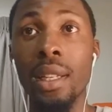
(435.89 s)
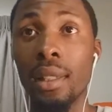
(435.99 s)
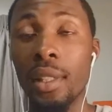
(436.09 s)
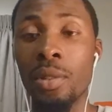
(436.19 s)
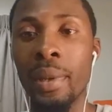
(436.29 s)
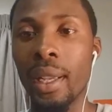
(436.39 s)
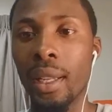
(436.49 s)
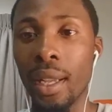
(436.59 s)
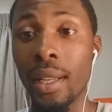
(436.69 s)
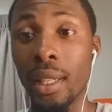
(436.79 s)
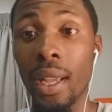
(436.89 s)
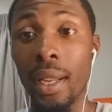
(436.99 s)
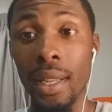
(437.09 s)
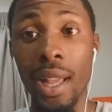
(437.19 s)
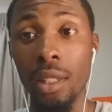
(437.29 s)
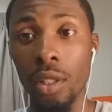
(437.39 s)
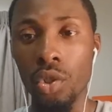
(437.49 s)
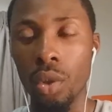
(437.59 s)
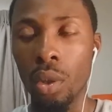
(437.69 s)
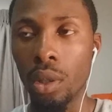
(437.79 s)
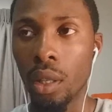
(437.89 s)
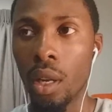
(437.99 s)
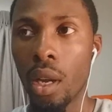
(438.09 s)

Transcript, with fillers: at least being a $99 controller